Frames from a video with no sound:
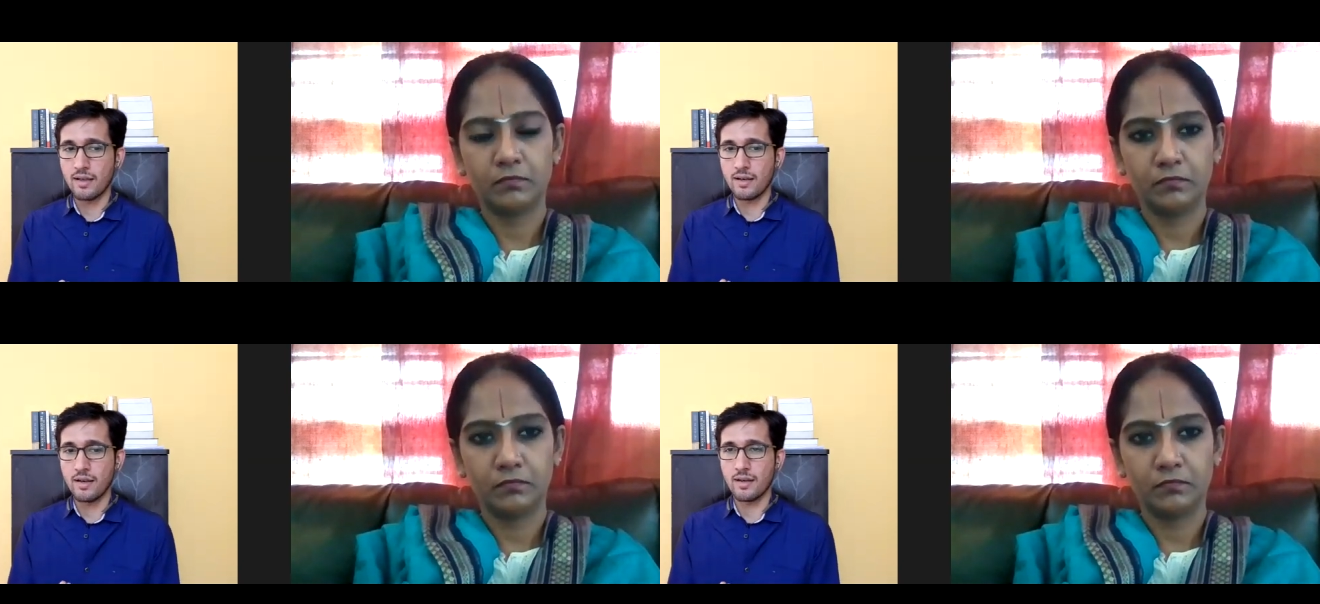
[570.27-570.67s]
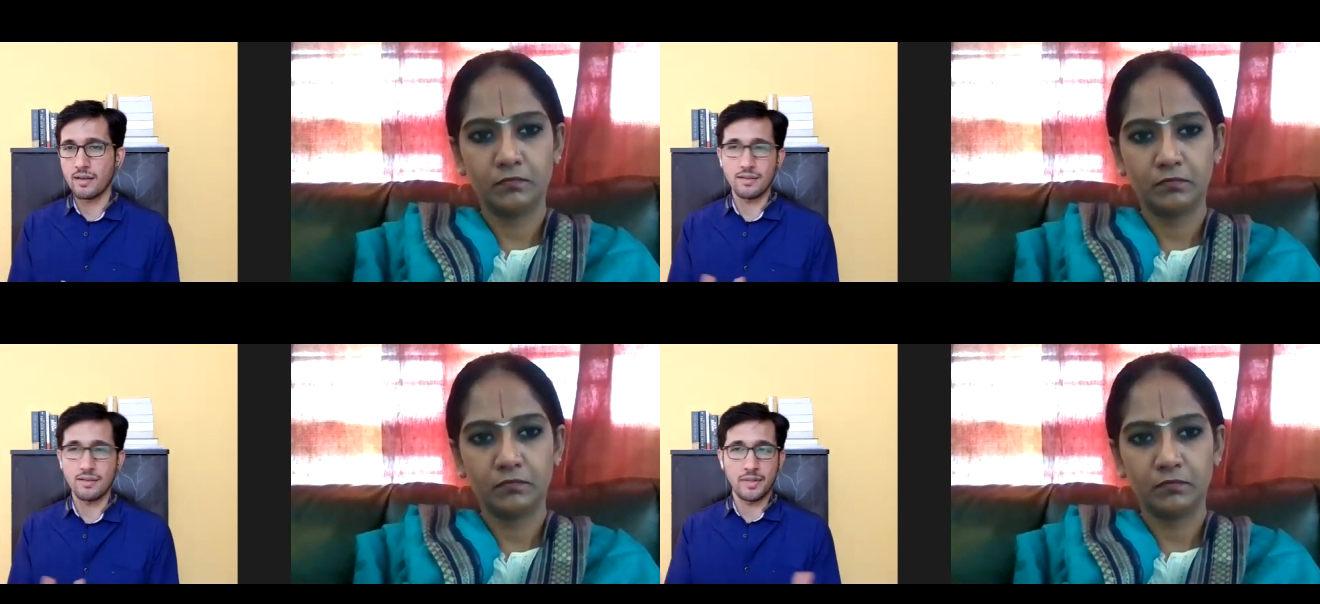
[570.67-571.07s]
Speaker 1: uh,
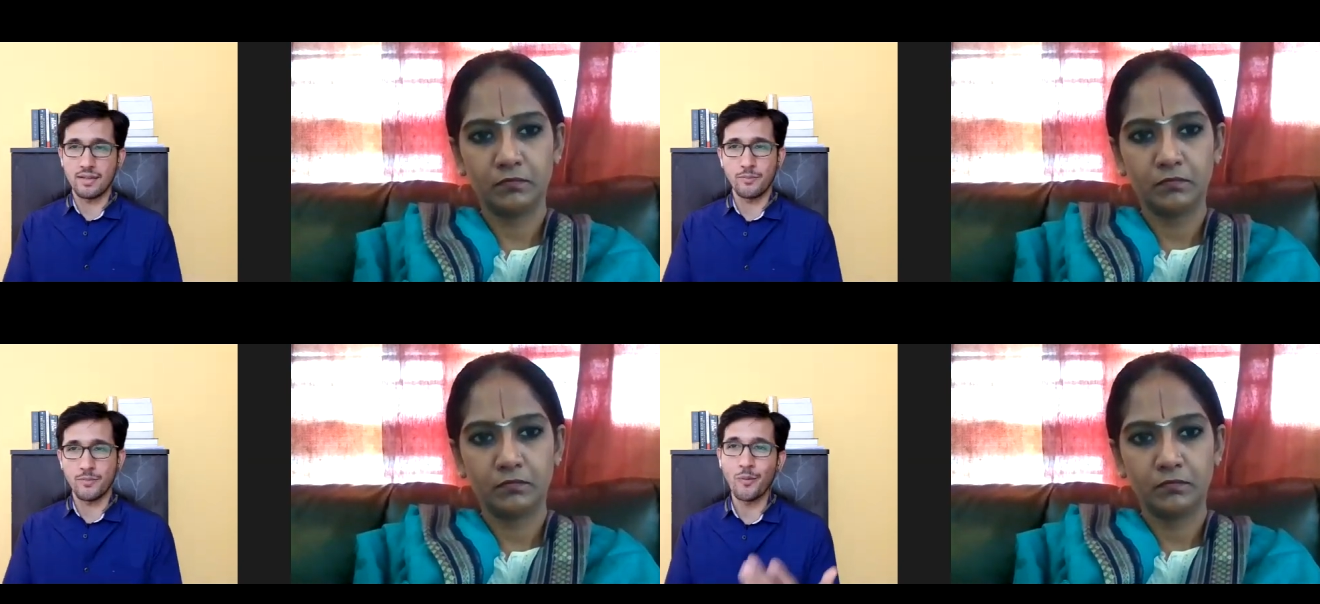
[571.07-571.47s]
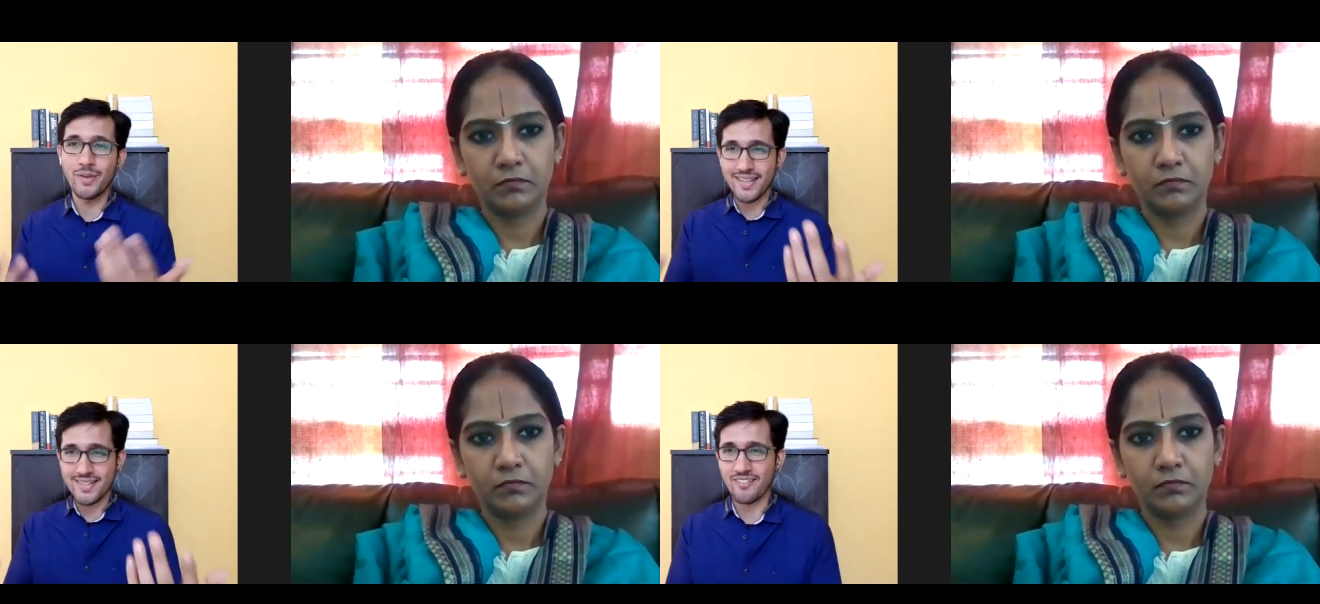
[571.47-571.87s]
I mean,
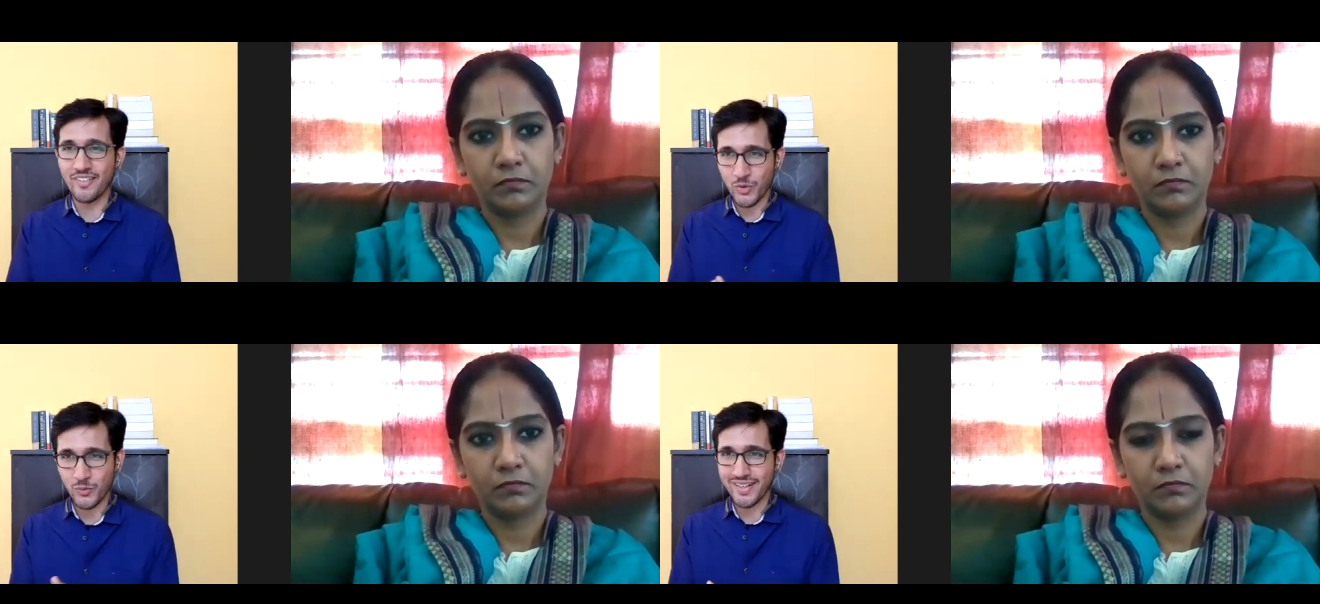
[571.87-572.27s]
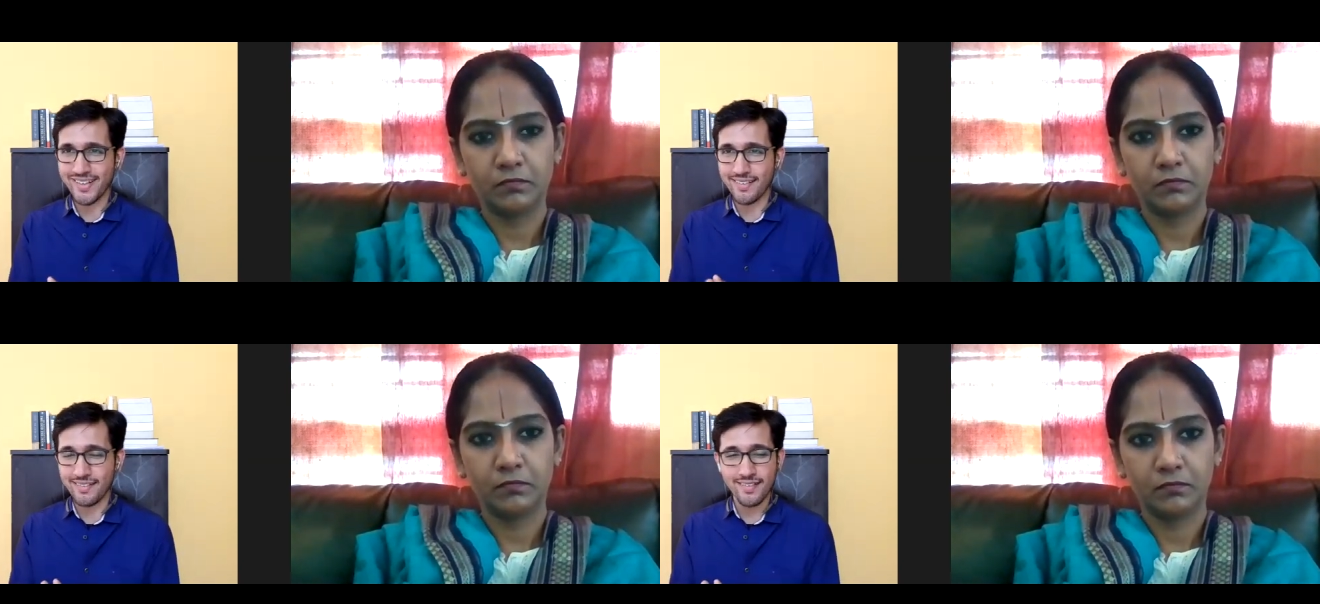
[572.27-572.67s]
probably a survey could be done.